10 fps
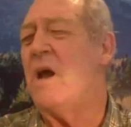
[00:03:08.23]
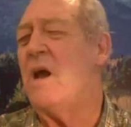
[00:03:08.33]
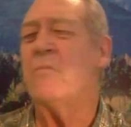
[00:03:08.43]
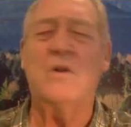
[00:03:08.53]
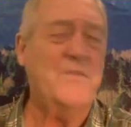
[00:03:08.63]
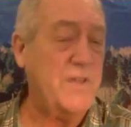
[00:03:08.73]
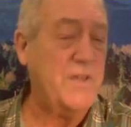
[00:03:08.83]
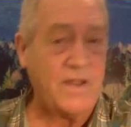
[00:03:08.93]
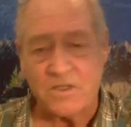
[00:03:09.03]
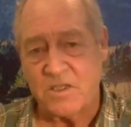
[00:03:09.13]
number of
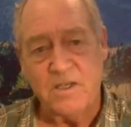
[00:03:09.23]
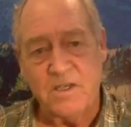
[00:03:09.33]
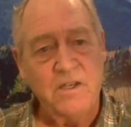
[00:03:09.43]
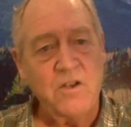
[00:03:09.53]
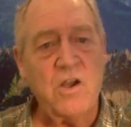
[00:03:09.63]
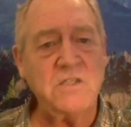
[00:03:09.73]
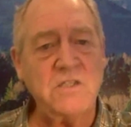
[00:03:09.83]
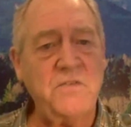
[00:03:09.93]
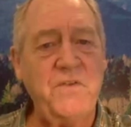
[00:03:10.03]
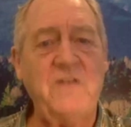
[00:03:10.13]
things.
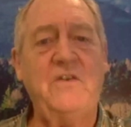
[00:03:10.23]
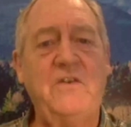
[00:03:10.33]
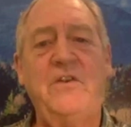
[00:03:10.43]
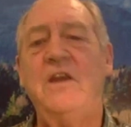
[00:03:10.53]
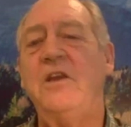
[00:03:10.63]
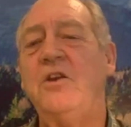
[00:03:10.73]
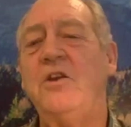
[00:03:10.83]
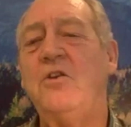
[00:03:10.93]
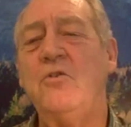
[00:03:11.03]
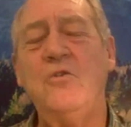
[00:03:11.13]
Cause-effect is a
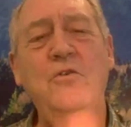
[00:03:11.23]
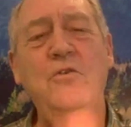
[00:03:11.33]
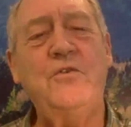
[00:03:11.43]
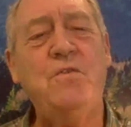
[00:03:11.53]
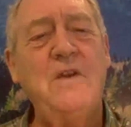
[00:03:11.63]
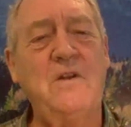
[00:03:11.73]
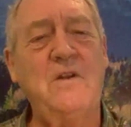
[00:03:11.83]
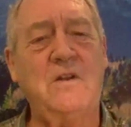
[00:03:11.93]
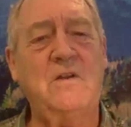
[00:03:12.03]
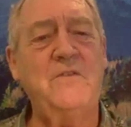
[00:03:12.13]
huge
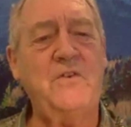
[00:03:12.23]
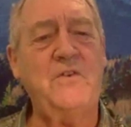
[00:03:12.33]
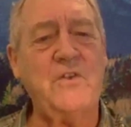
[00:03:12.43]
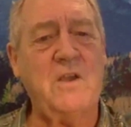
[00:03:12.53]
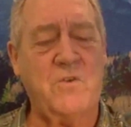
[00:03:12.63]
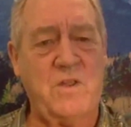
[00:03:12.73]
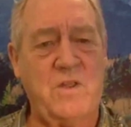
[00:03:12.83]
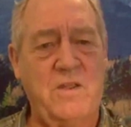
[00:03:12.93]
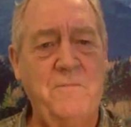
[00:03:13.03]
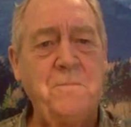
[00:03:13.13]
field of
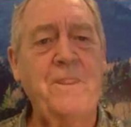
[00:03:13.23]
discovery.